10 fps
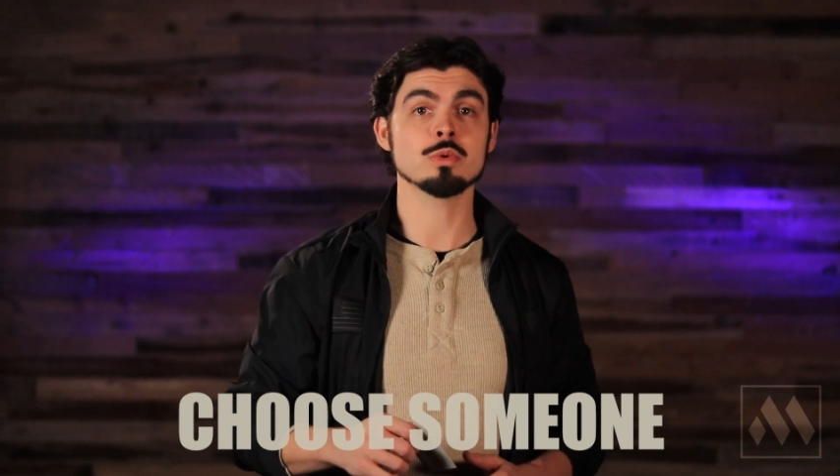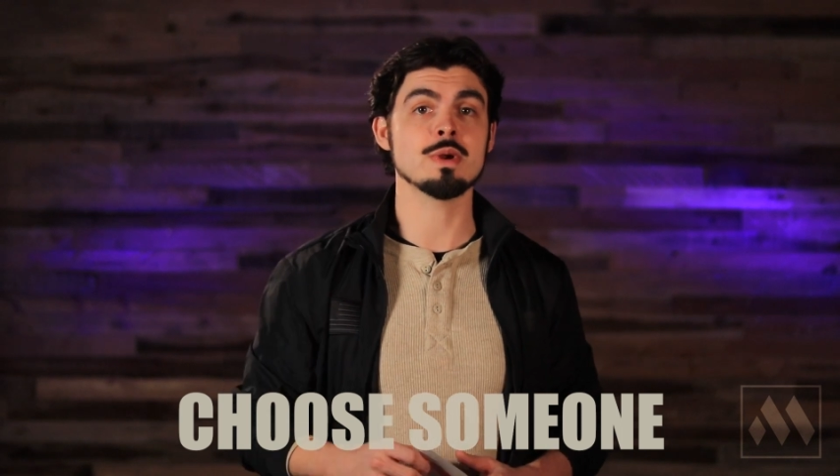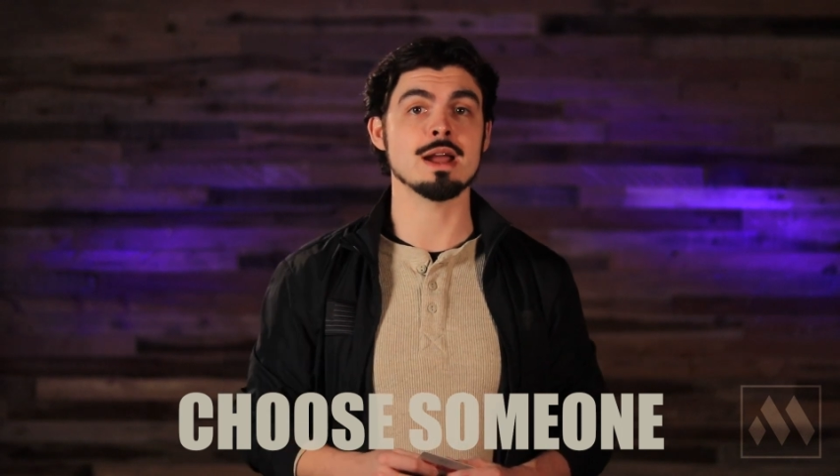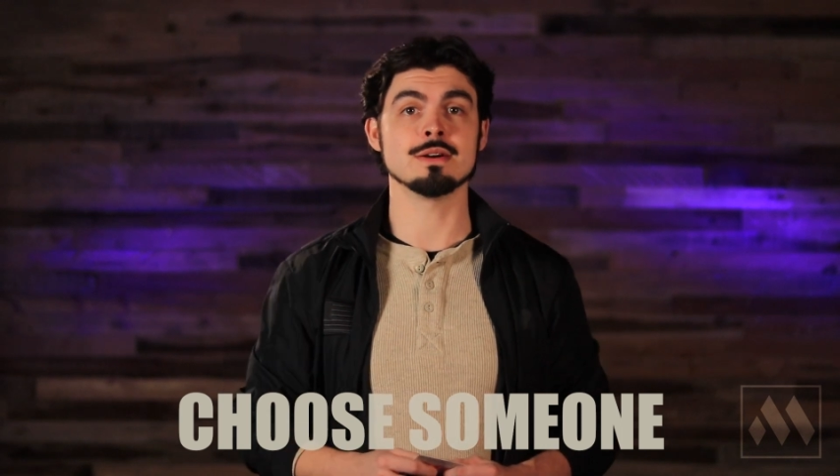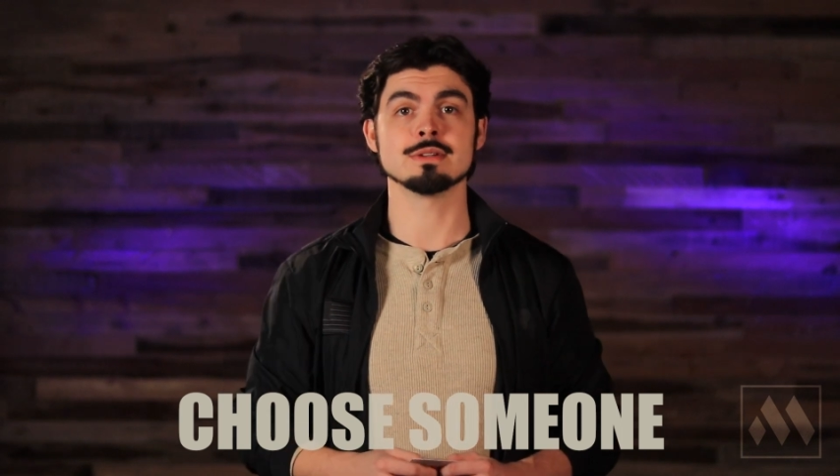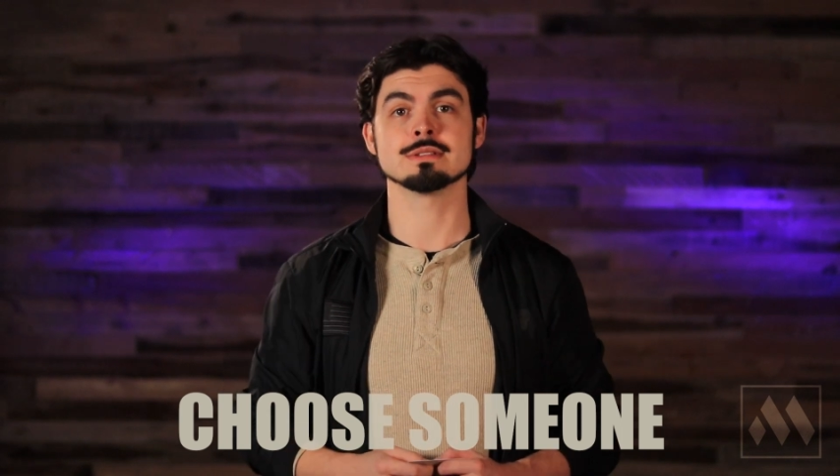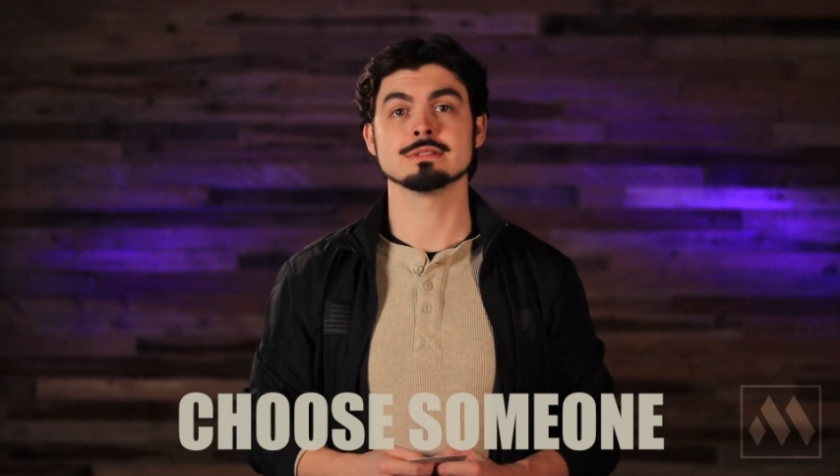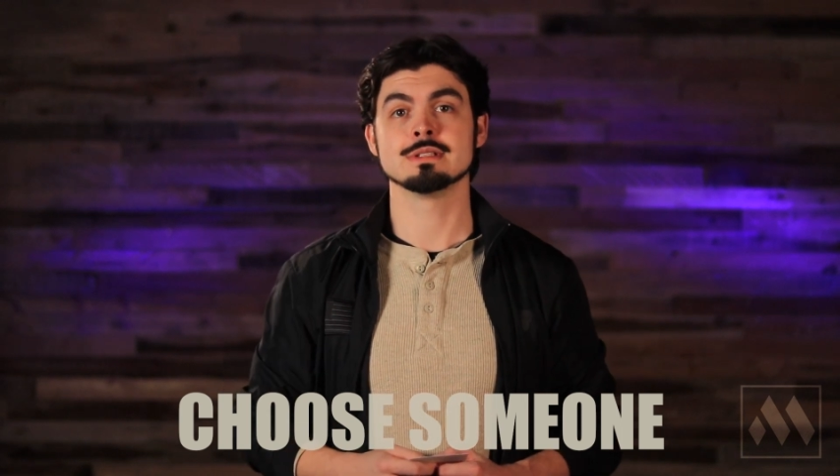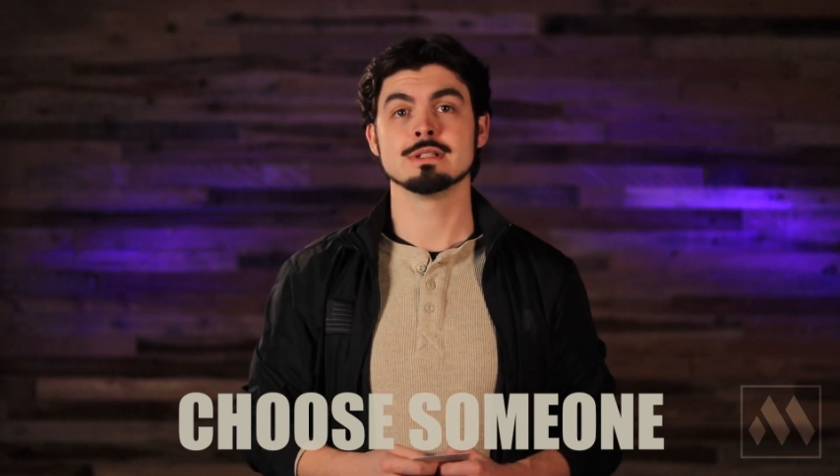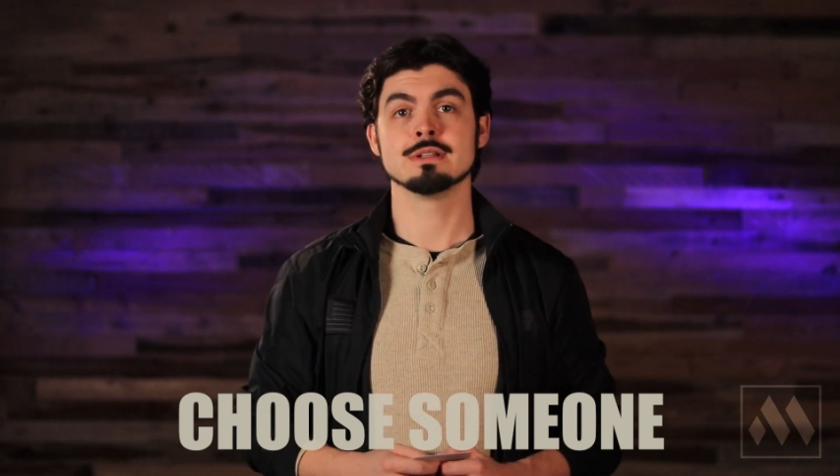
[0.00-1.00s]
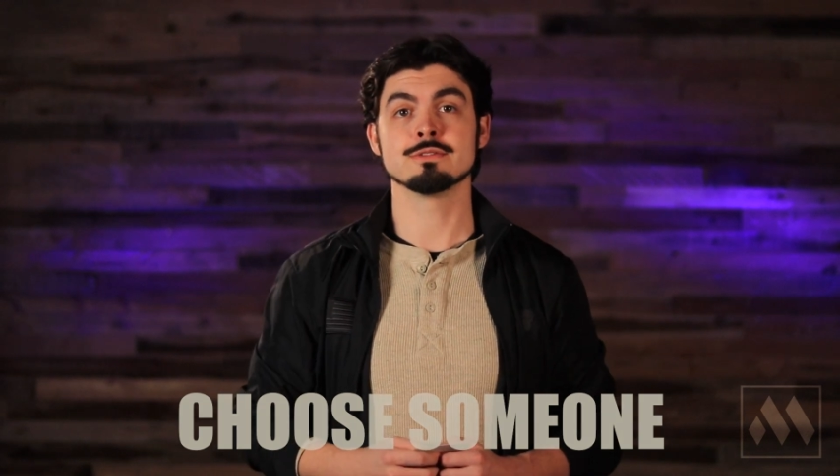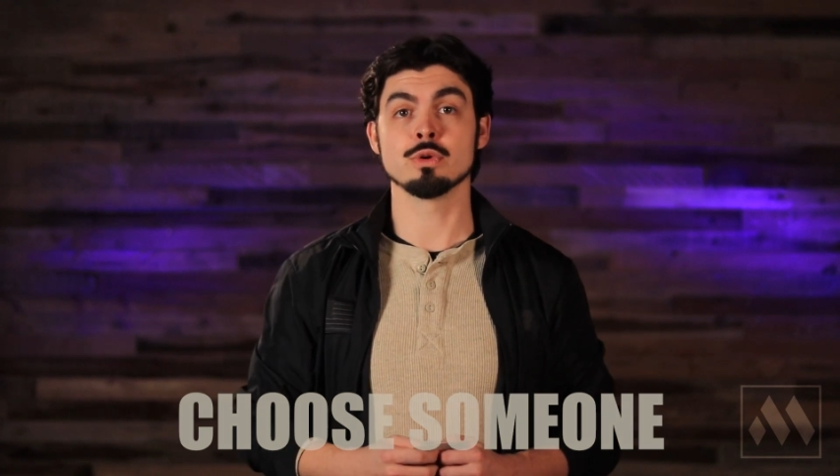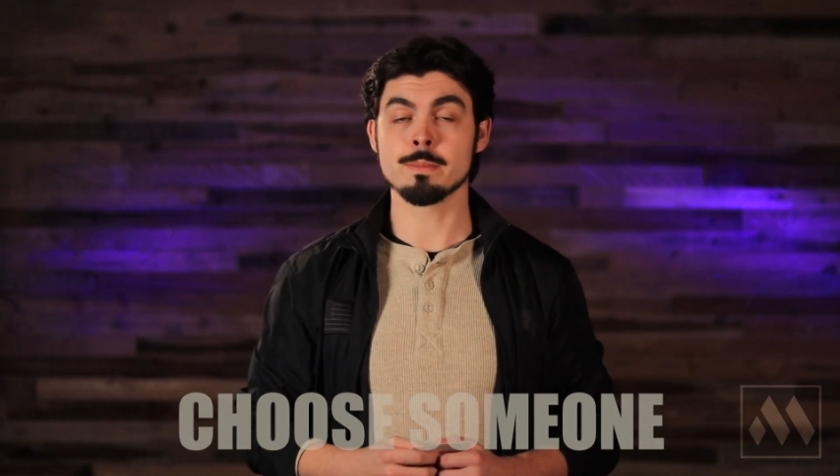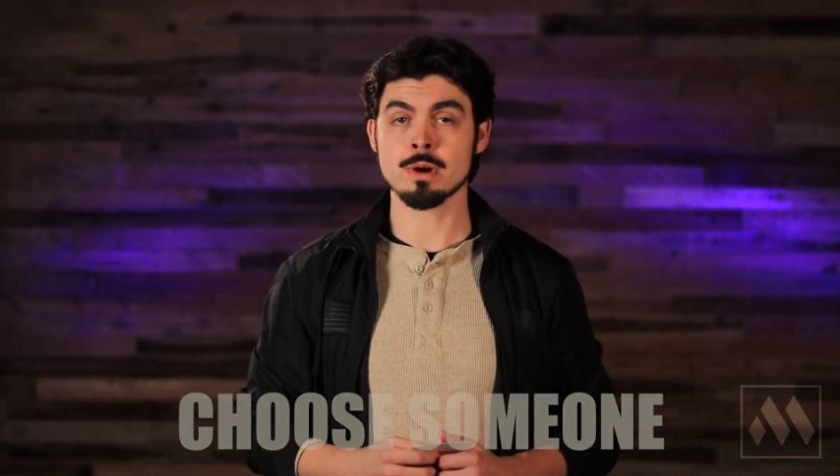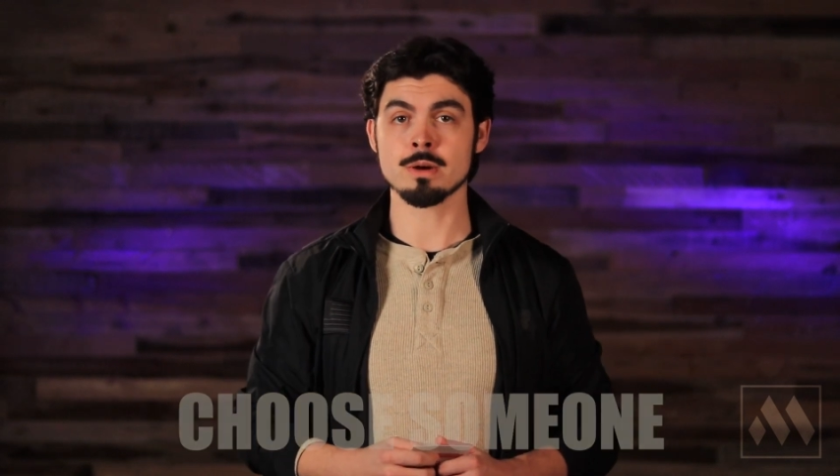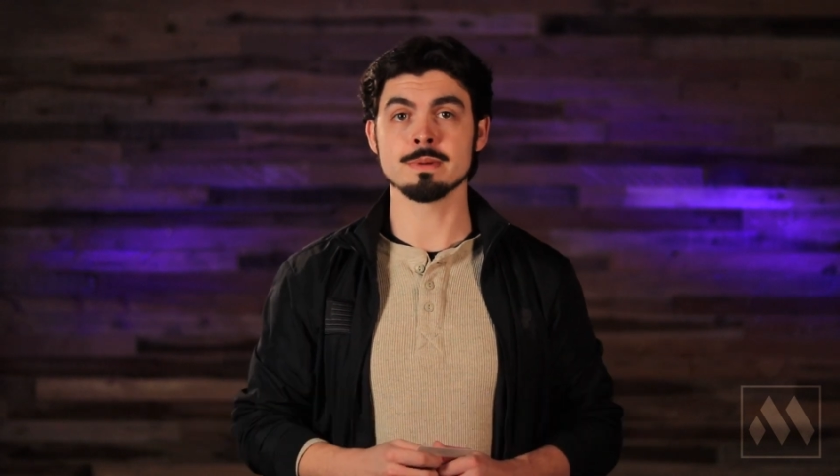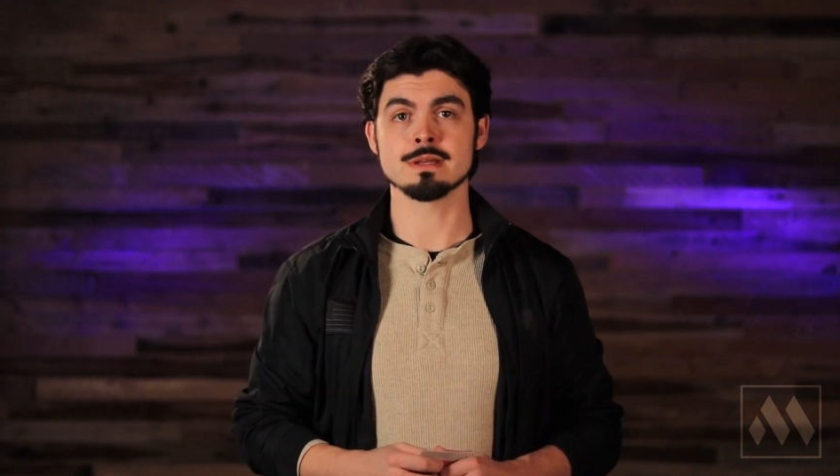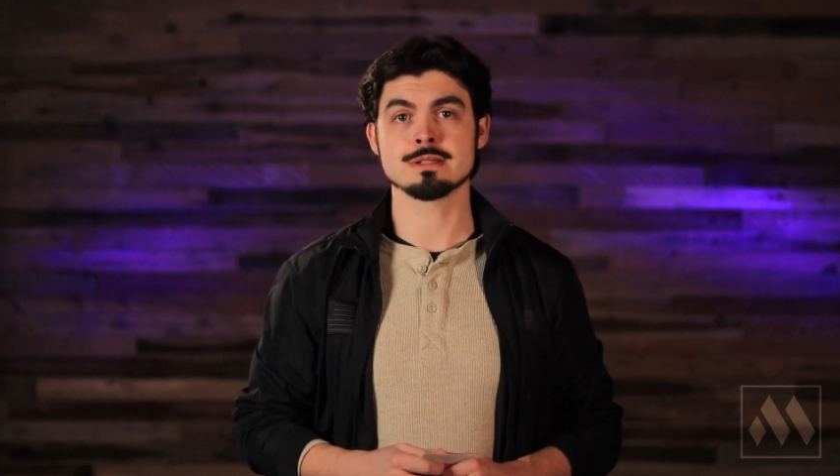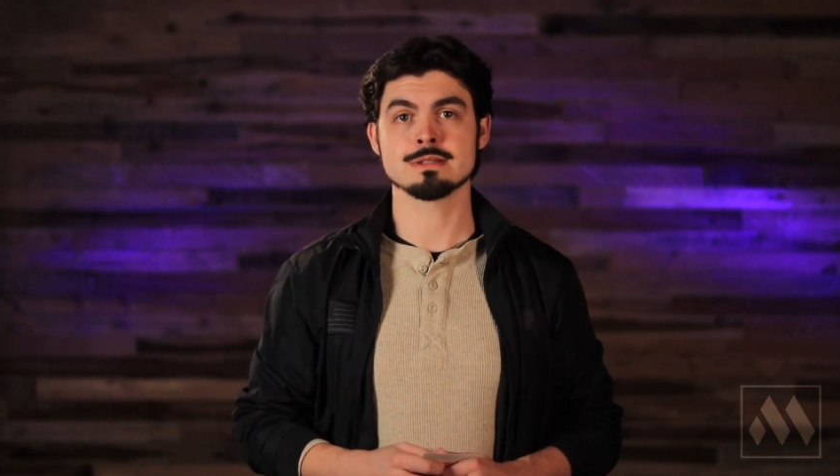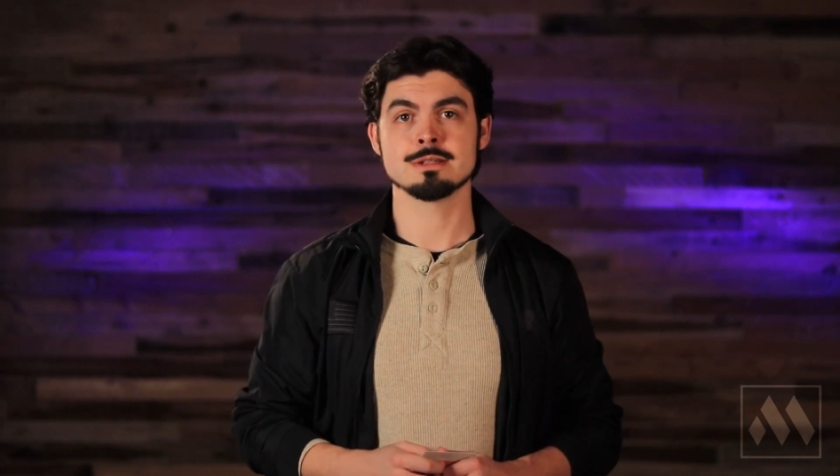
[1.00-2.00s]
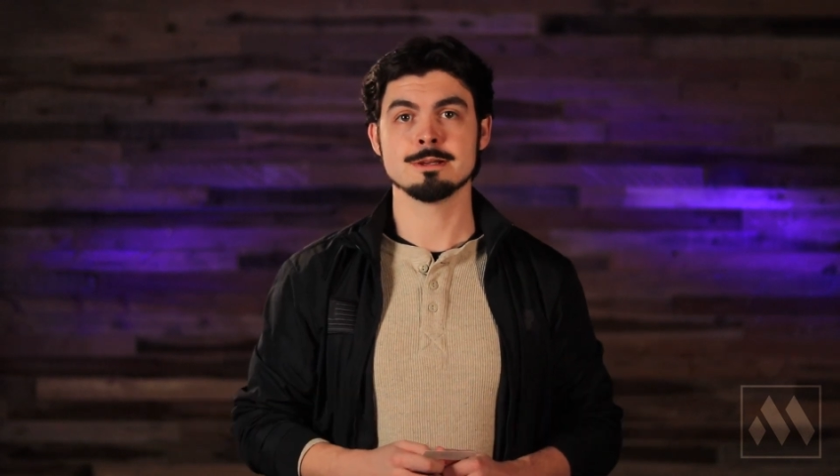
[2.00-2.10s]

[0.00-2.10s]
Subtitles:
around for a purpose.